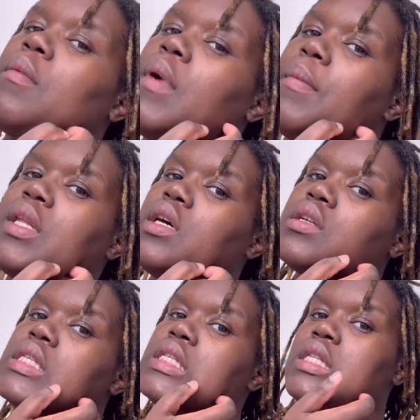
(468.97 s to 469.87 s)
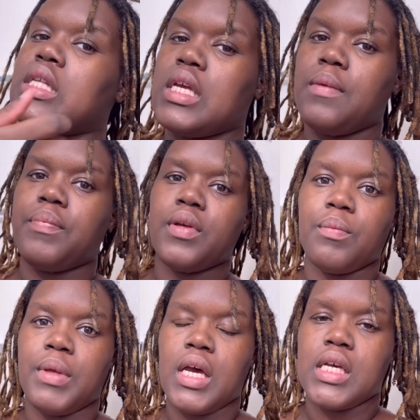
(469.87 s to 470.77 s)
but I'm about to go to sleep
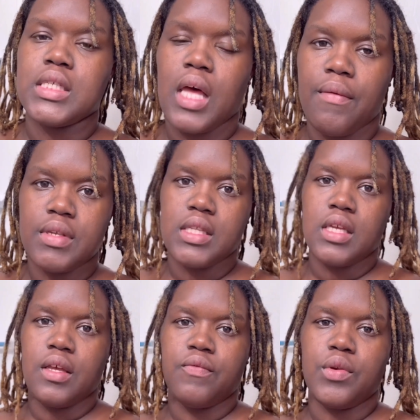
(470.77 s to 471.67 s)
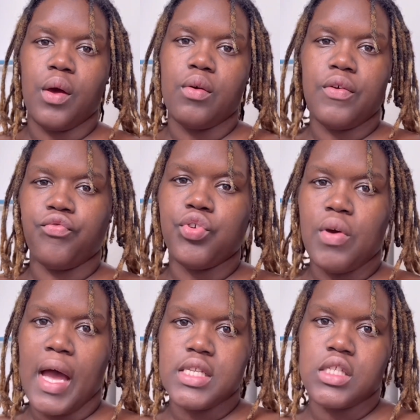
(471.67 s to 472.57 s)
because obviously, if you do, if you
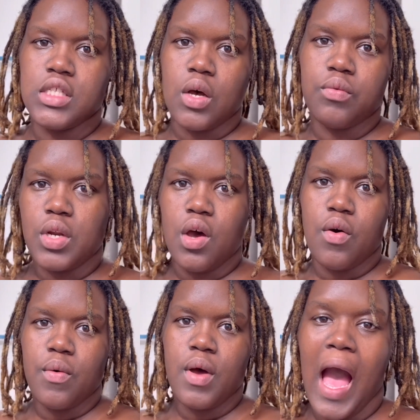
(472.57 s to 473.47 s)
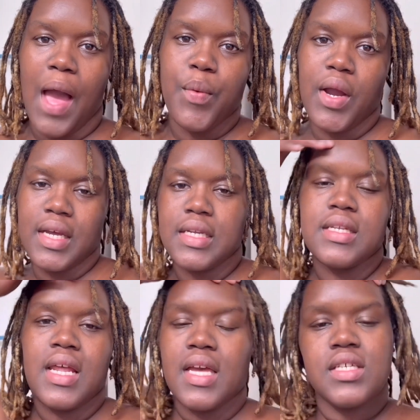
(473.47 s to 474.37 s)
guys don't know, I work
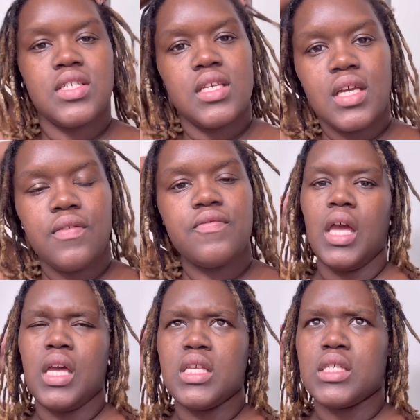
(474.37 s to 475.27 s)
night shift. It is